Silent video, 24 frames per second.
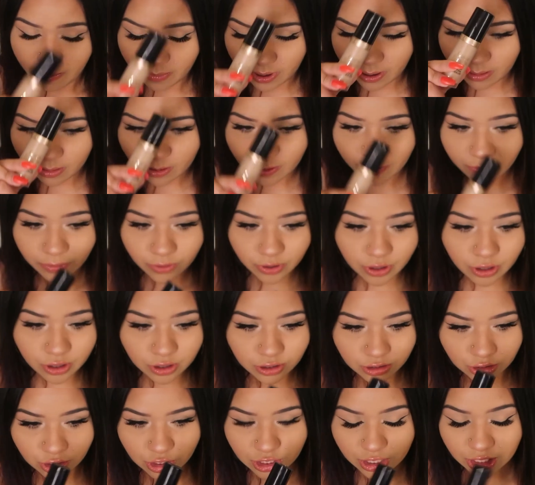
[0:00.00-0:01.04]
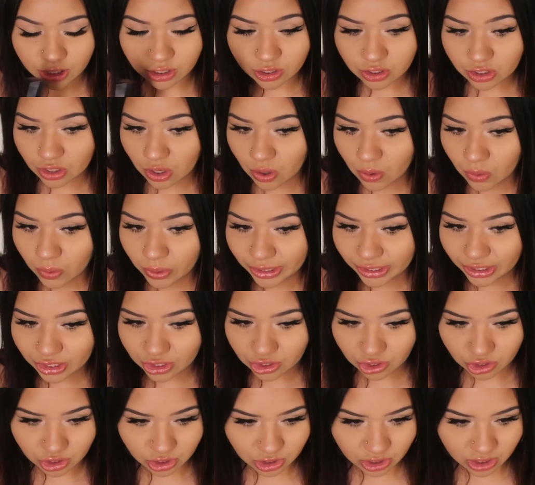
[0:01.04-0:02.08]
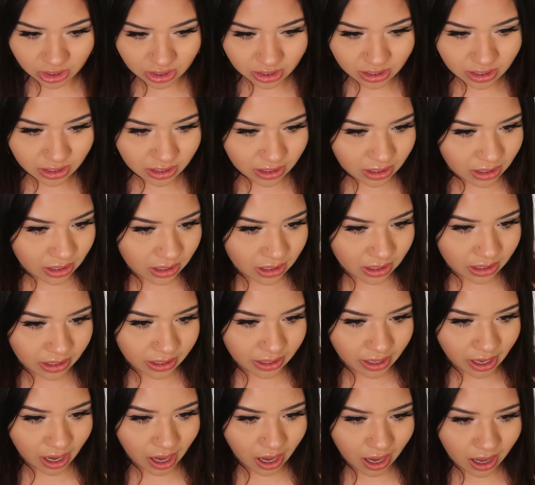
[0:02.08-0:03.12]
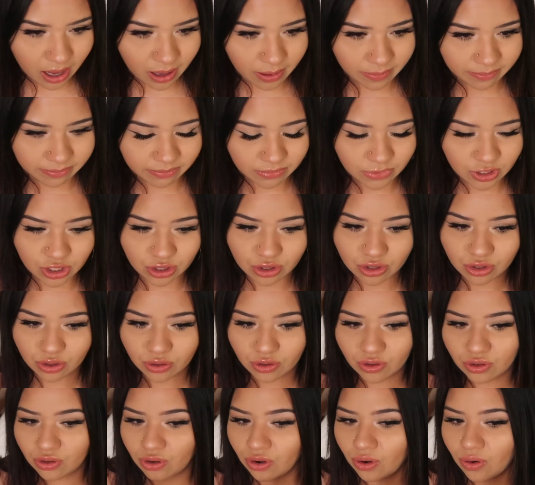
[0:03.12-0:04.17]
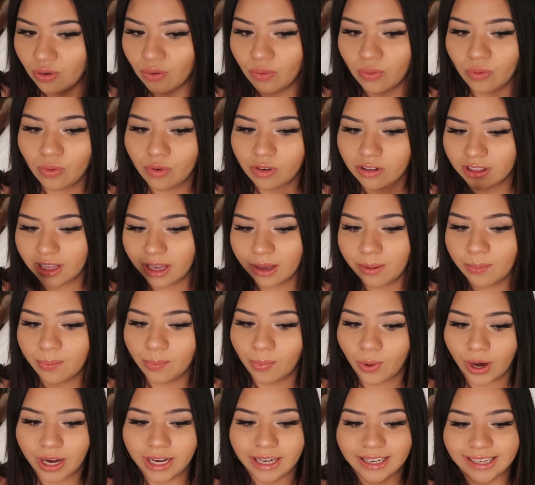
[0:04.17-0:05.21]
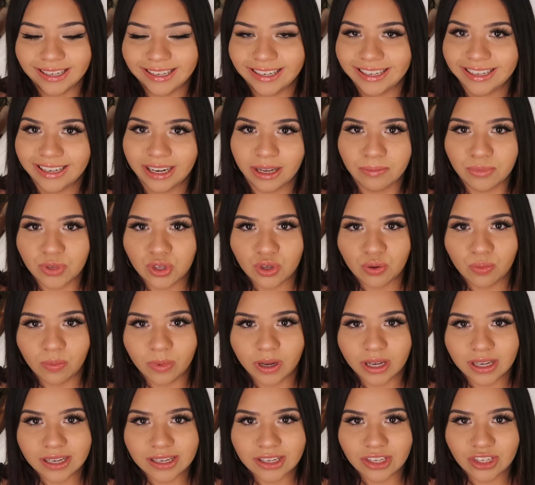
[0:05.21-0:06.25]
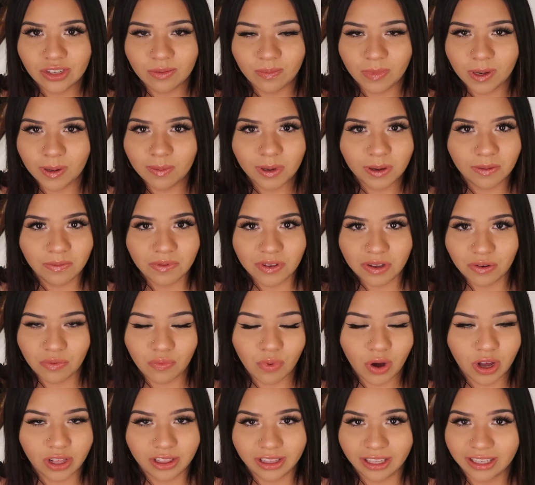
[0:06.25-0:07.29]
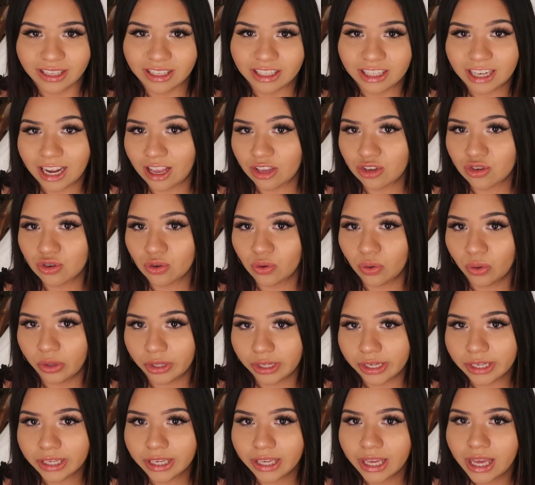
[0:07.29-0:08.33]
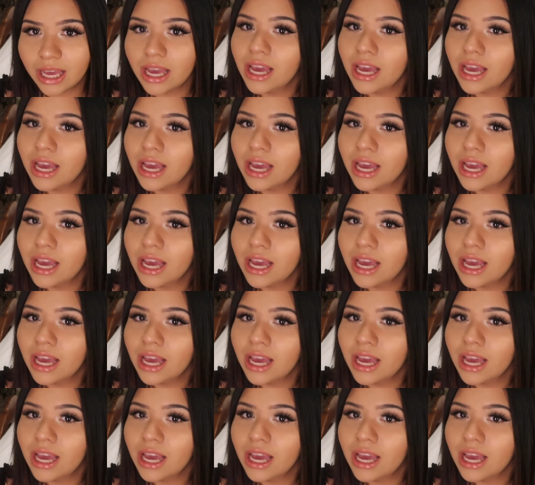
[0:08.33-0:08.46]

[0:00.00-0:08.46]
Maybe for your T-zone it's good, just so you don't like brighten it up too much. Maybe if you want like a natural look,